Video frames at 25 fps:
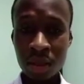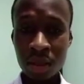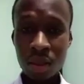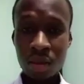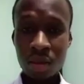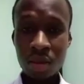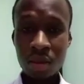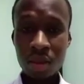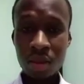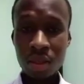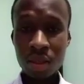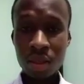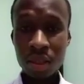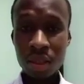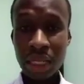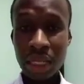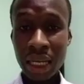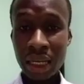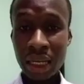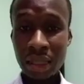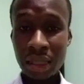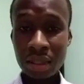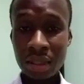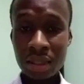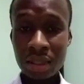likely
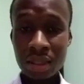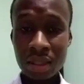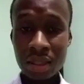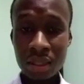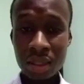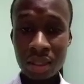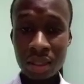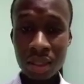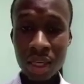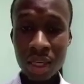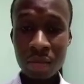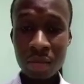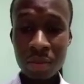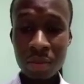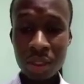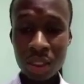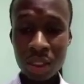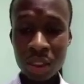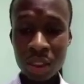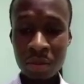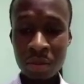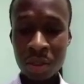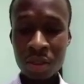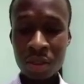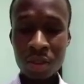surgical management
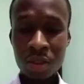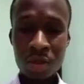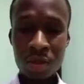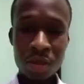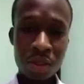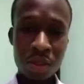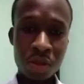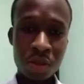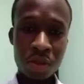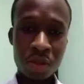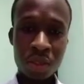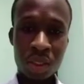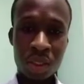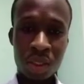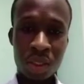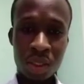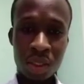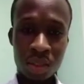of this condition,